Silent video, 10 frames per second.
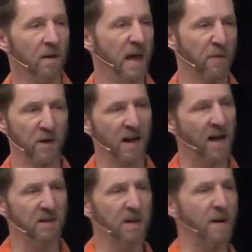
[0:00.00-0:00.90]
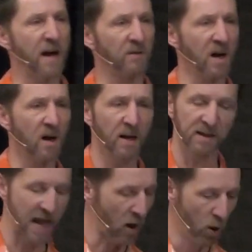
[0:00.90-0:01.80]
That thing I did back there,
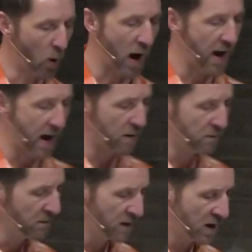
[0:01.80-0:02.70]
it's now who I am.